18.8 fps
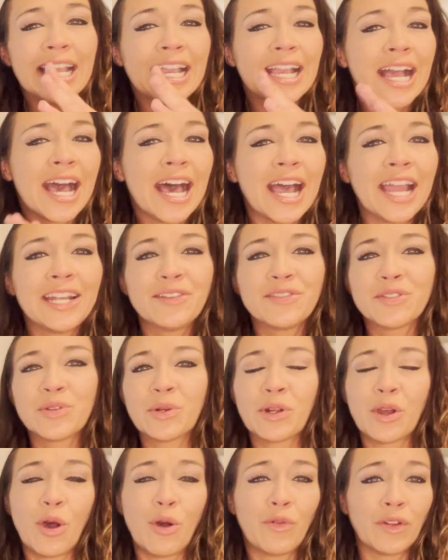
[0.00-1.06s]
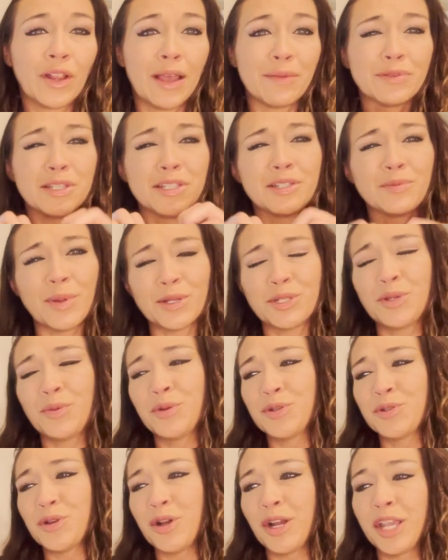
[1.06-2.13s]
kind of sort of overlaps, especially when
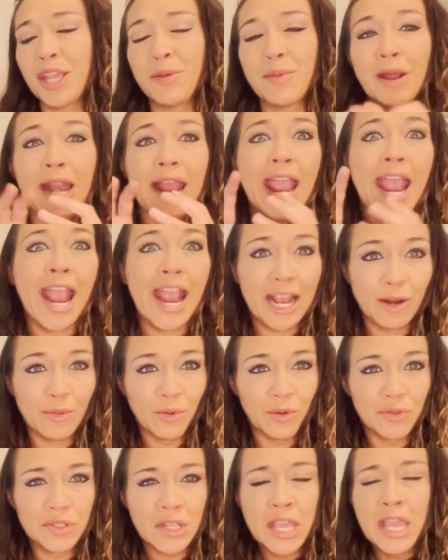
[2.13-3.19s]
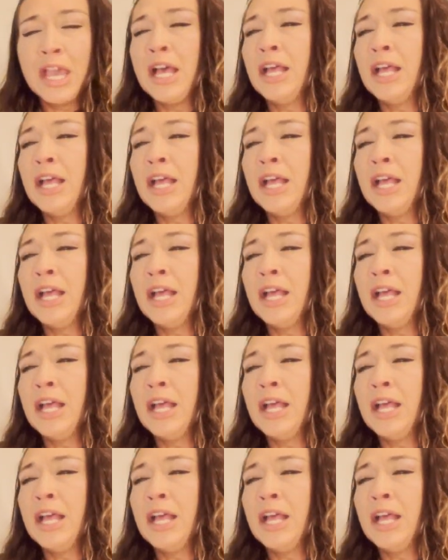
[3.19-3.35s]
you're talking about animals.